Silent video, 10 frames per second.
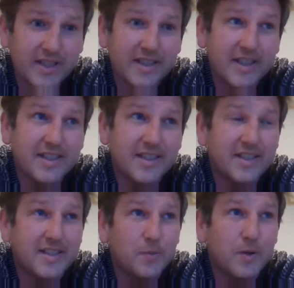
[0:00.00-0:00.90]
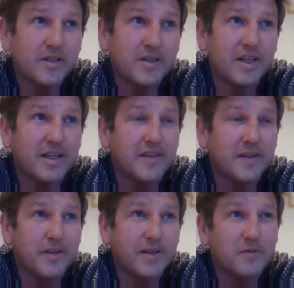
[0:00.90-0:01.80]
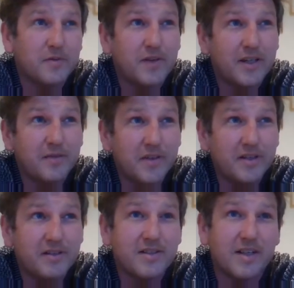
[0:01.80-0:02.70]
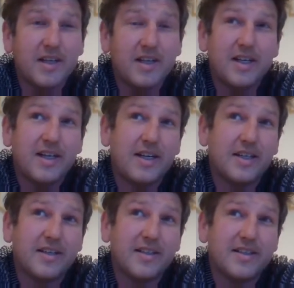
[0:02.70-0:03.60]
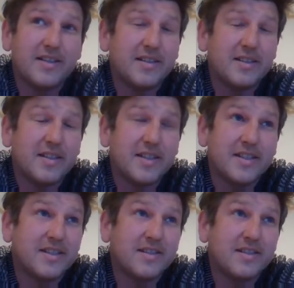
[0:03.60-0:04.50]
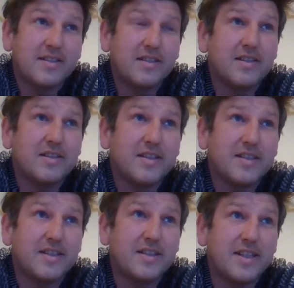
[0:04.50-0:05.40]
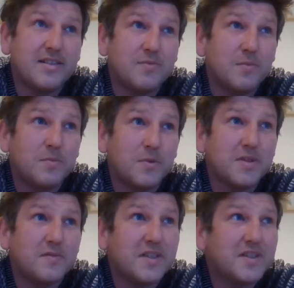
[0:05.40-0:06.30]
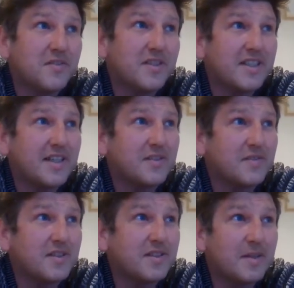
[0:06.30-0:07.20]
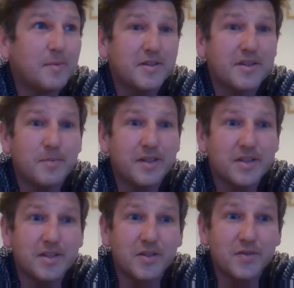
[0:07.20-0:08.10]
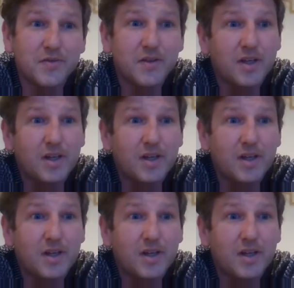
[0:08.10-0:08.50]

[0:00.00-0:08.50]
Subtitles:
in 1991, and they were there for 5 years. And Anita, was the visionary. She kind of set about the mission of